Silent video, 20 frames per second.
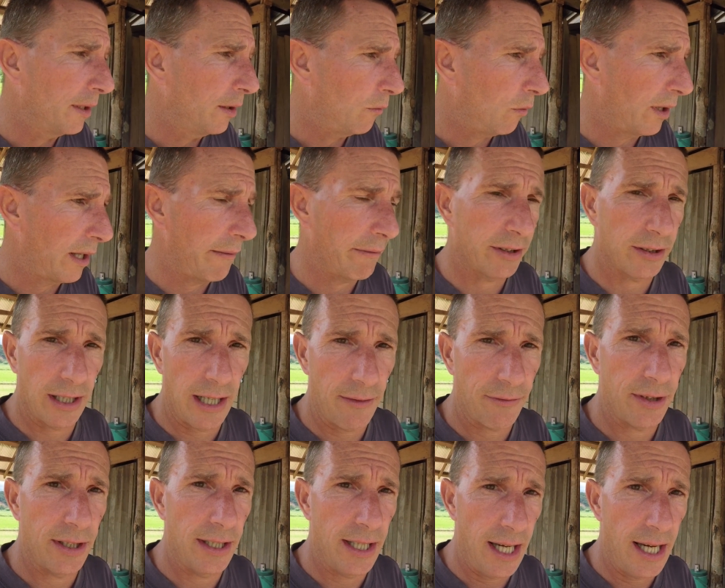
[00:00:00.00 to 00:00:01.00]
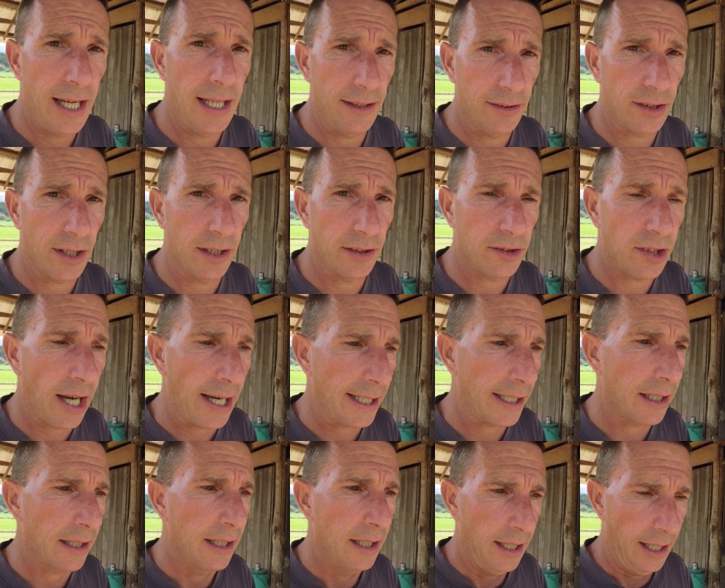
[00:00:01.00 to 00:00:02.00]
Whatever's left in there he's going to take,
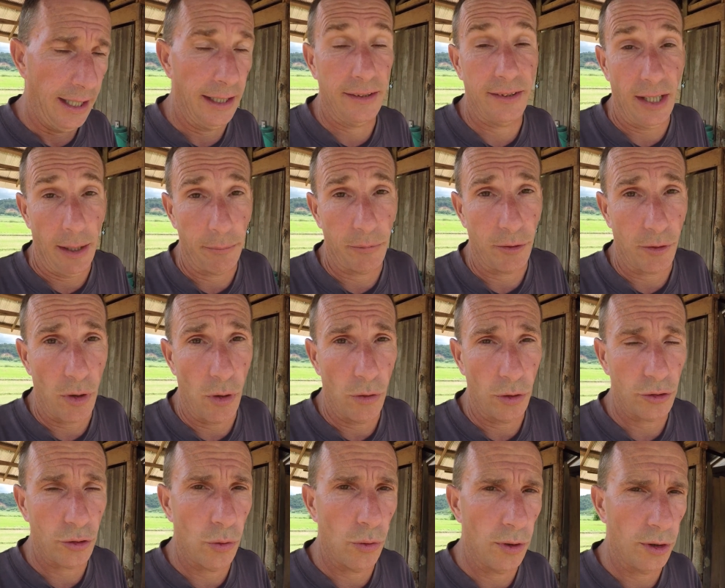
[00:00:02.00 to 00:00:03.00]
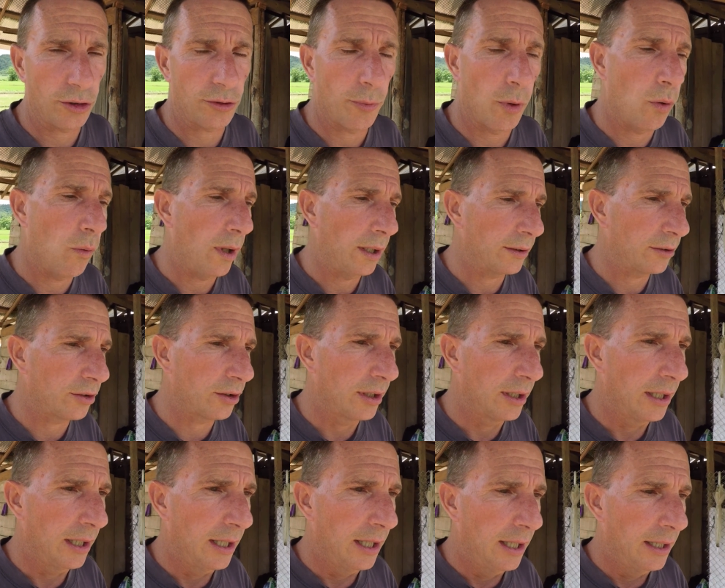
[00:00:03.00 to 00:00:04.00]
except of course all the small ones.
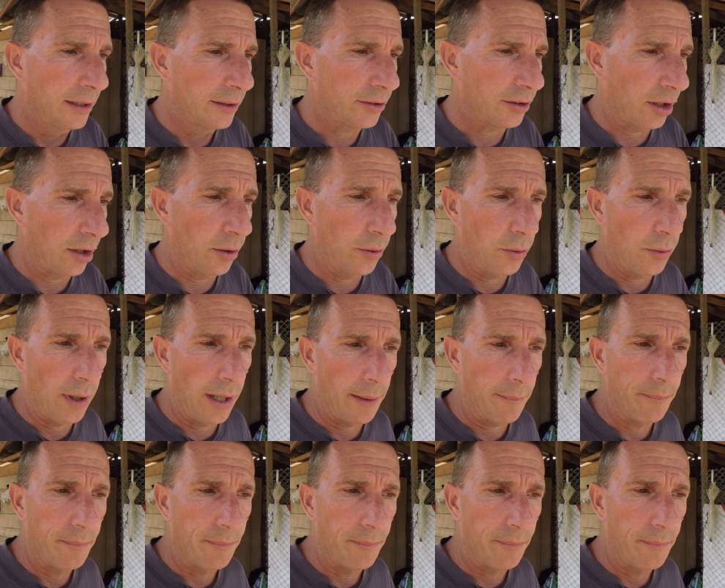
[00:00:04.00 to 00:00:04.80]
So